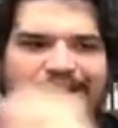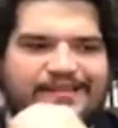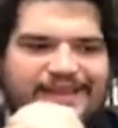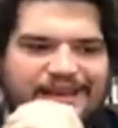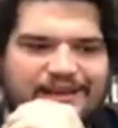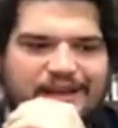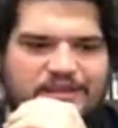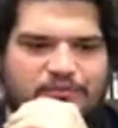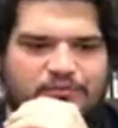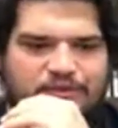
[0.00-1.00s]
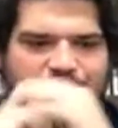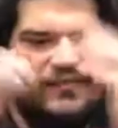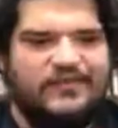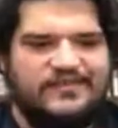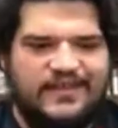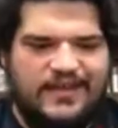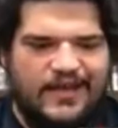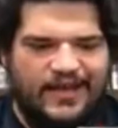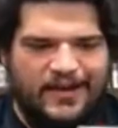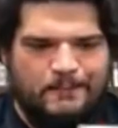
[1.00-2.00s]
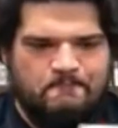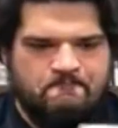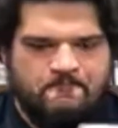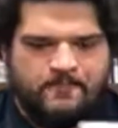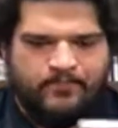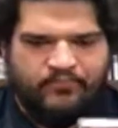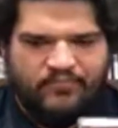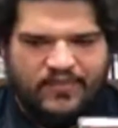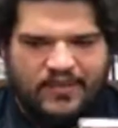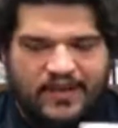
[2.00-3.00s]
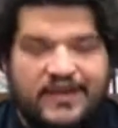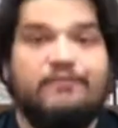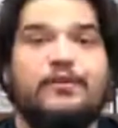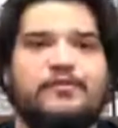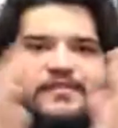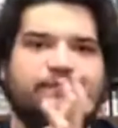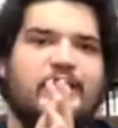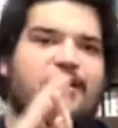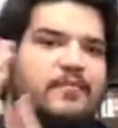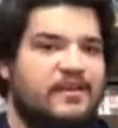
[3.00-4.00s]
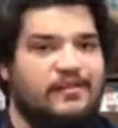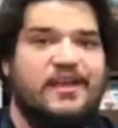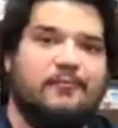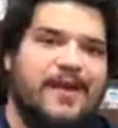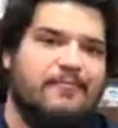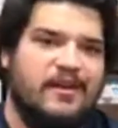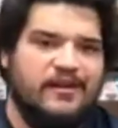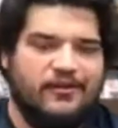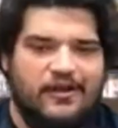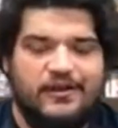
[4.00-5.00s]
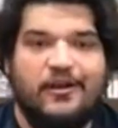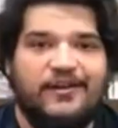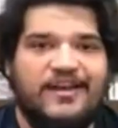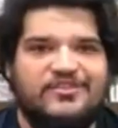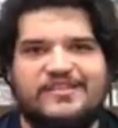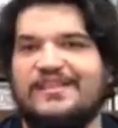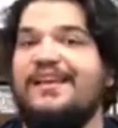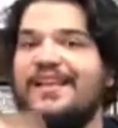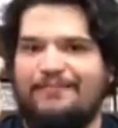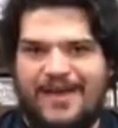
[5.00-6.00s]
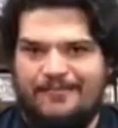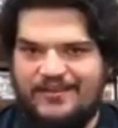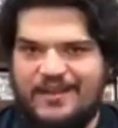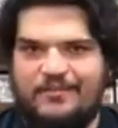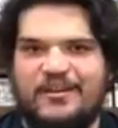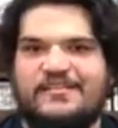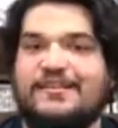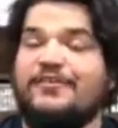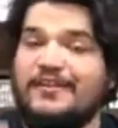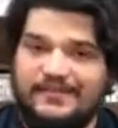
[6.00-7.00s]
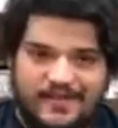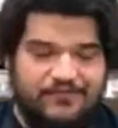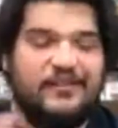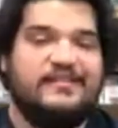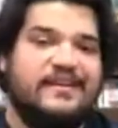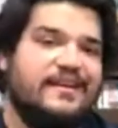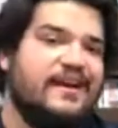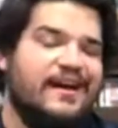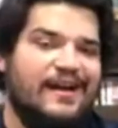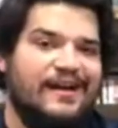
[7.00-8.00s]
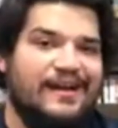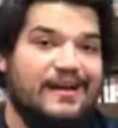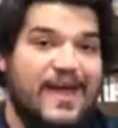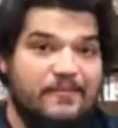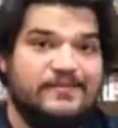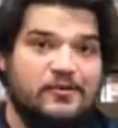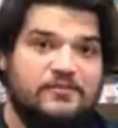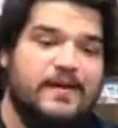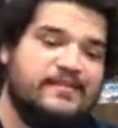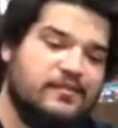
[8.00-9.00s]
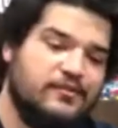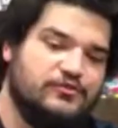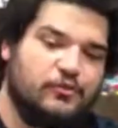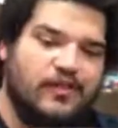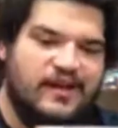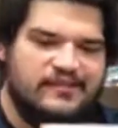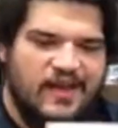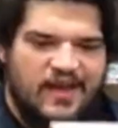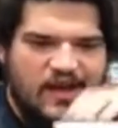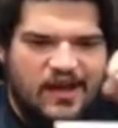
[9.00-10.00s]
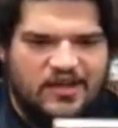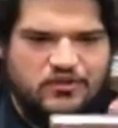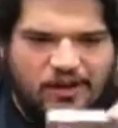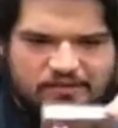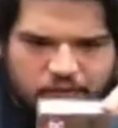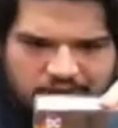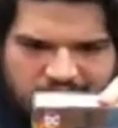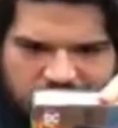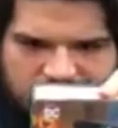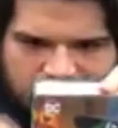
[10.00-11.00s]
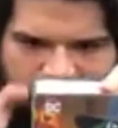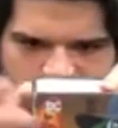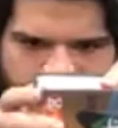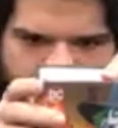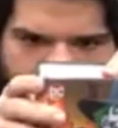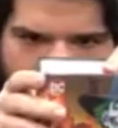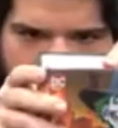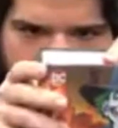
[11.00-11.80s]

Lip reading: that you'll definitely see influences from in later Batman incarnations, like Batman the Animated Series definitely did episodes based on those storylines. You also get, what is that,